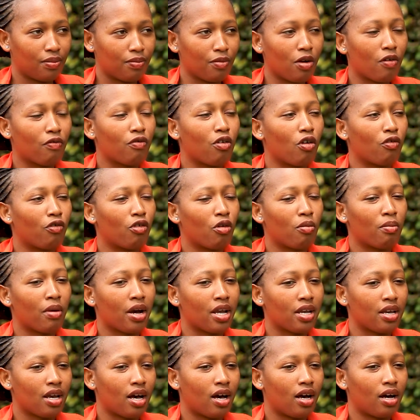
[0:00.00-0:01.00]
But for
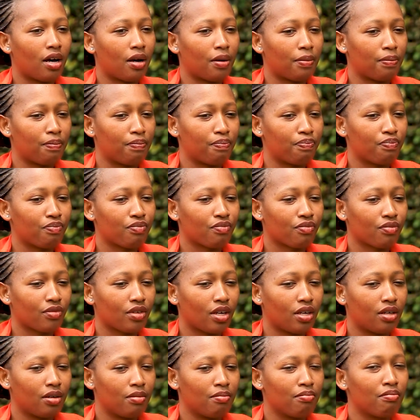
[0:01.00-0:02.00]
my
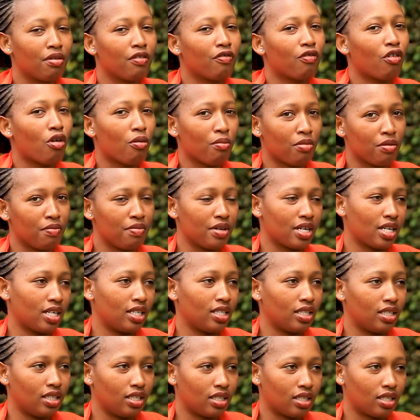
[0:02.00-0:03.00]
before baby clinic,